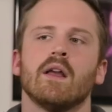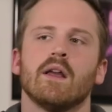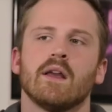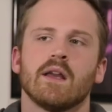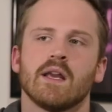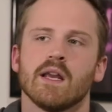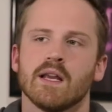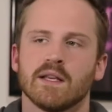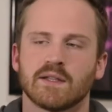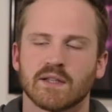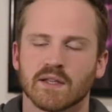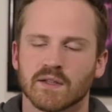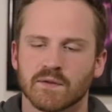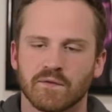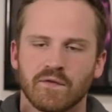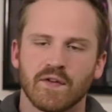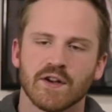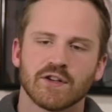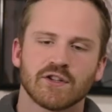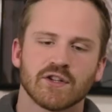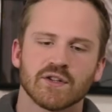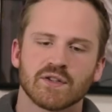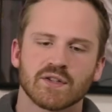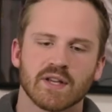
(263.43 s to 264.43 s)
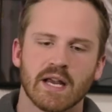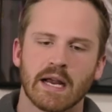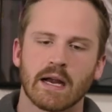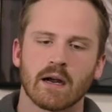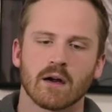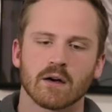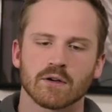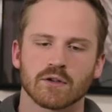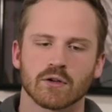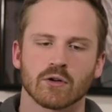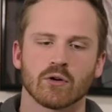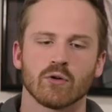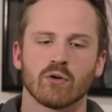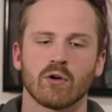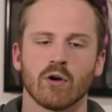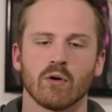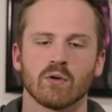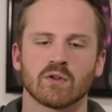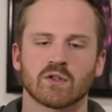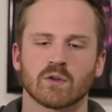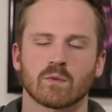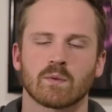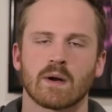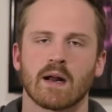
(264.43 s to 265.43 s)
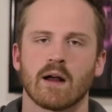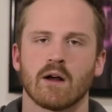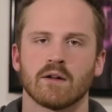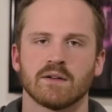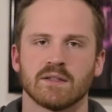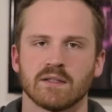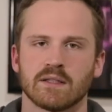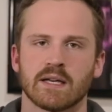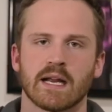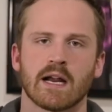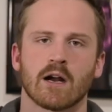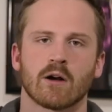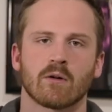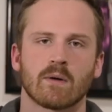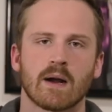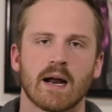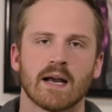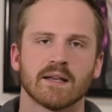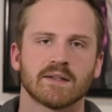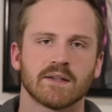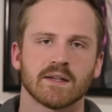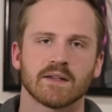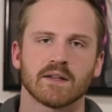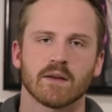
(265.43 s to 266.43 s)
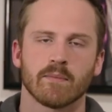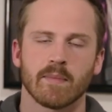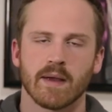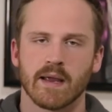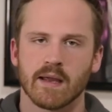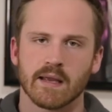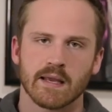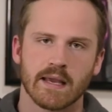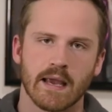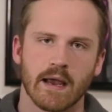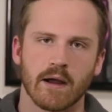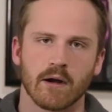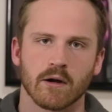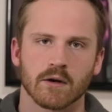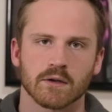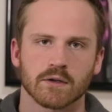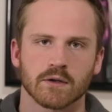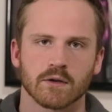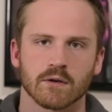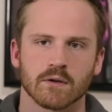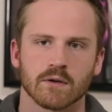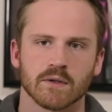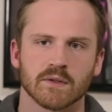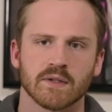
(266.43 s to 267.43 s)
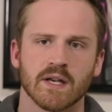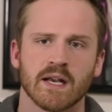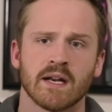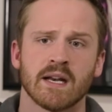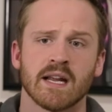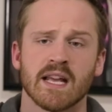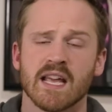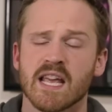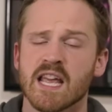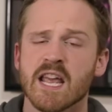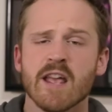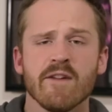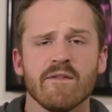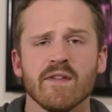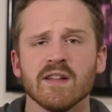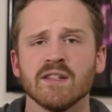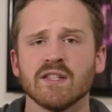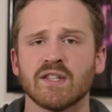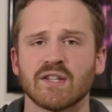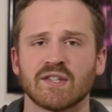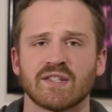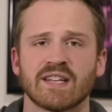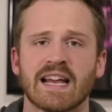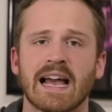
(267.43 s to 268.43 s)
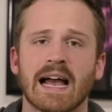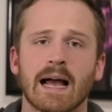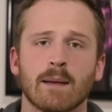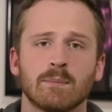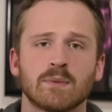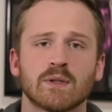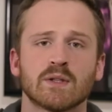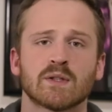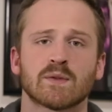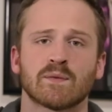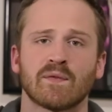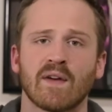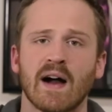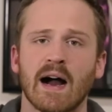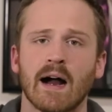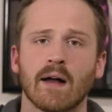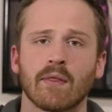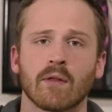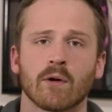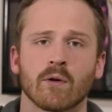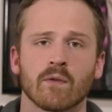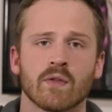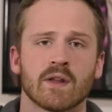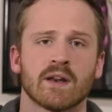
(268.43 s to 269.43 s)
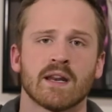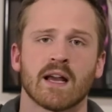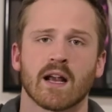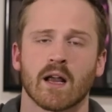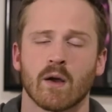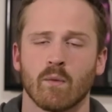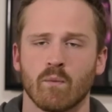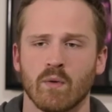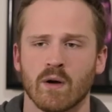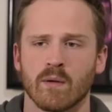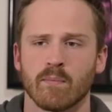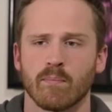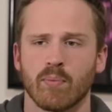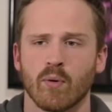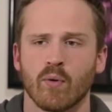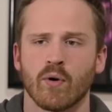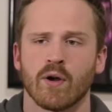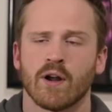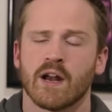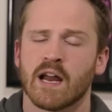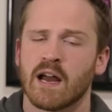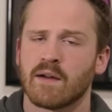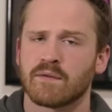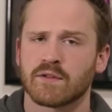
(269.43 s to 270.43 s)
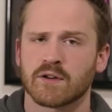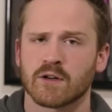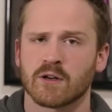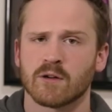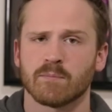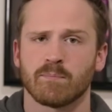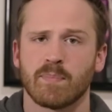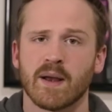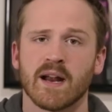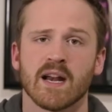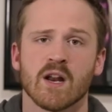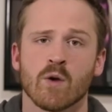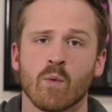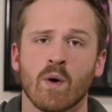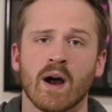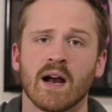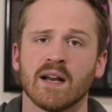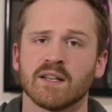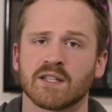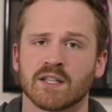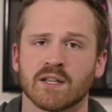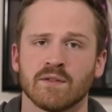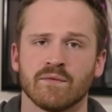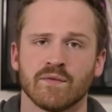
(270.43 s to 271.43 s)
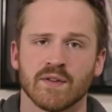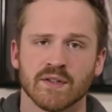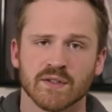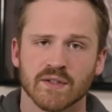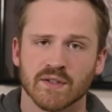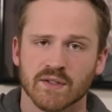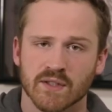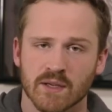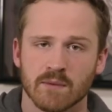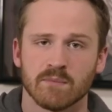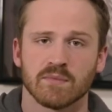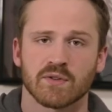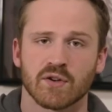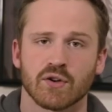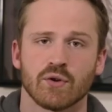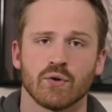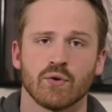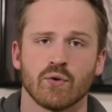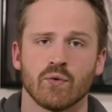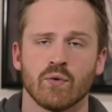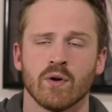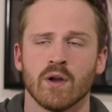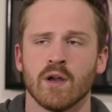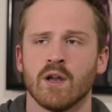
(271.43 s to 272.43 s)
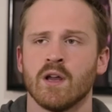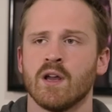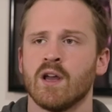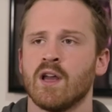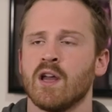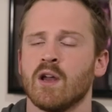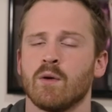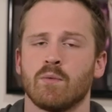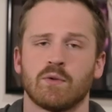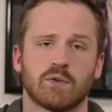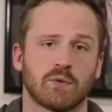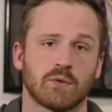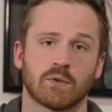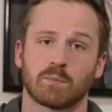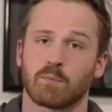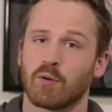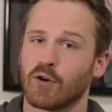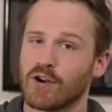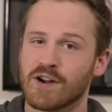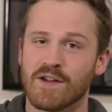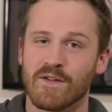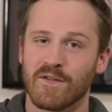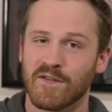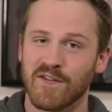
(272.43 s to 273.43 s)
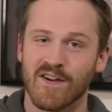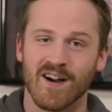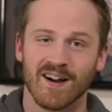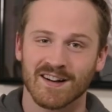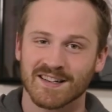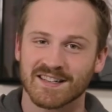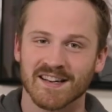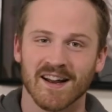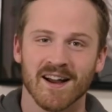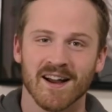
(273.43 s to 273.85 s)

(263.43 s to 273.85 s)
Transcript: he's this vicious character who goes around terrorizing the main characters, and he even stabs his father in the neck at one point after Pennywise convinces him to, which was pretty fucked